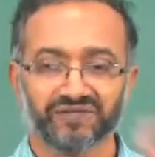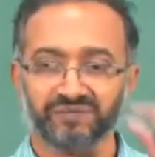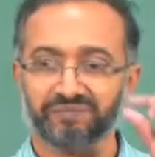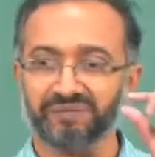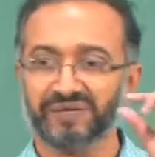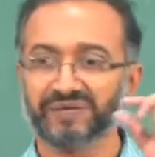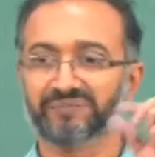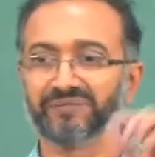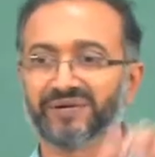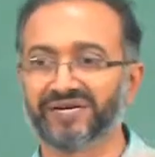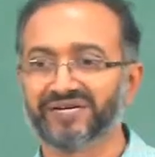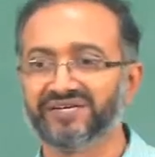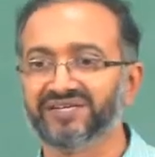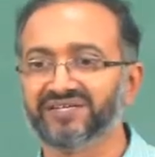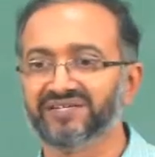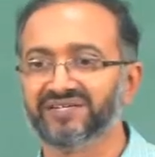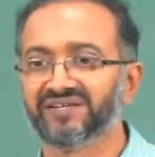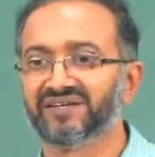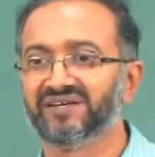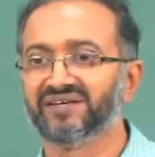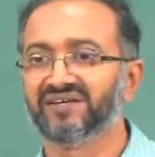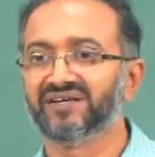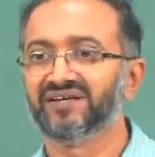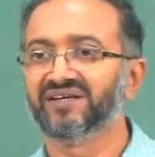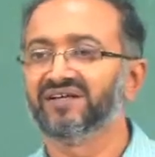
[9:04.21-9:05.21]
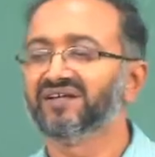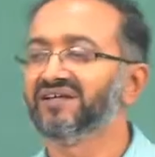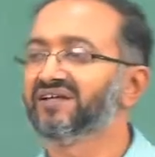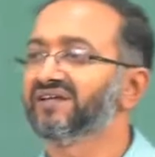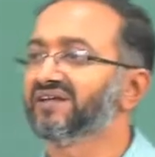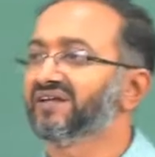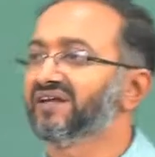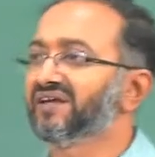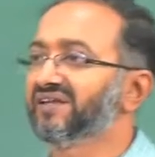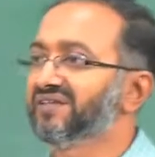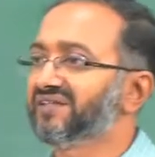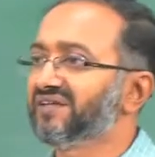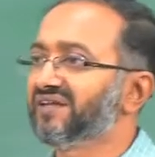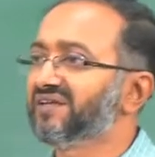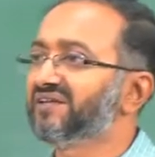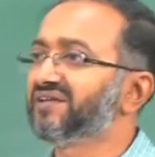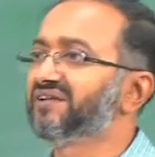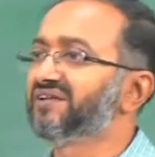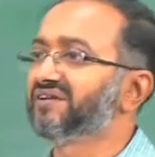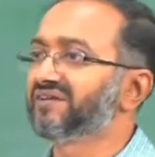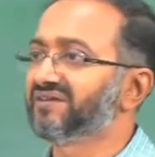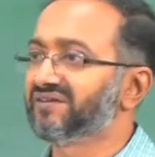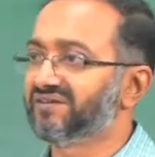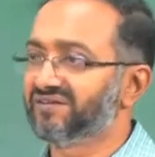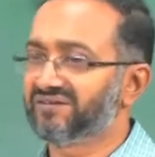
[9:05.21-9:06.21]
pigment and then in
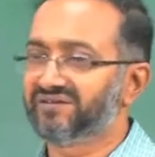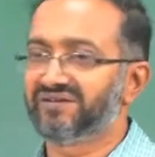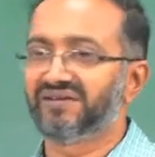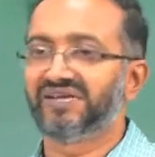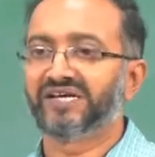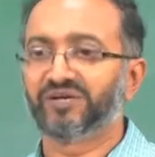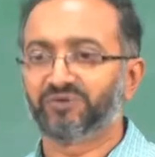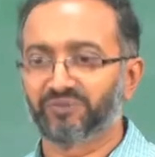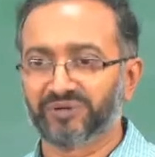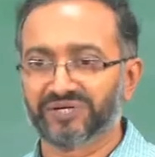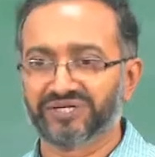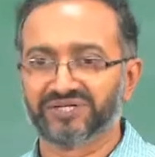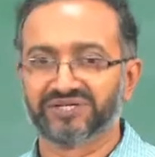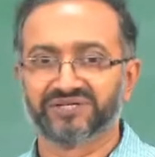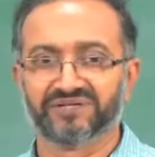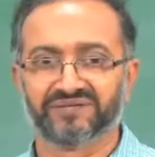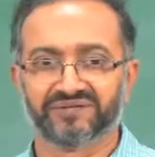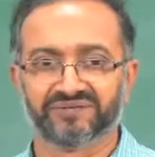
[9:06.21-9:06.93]
a liquid.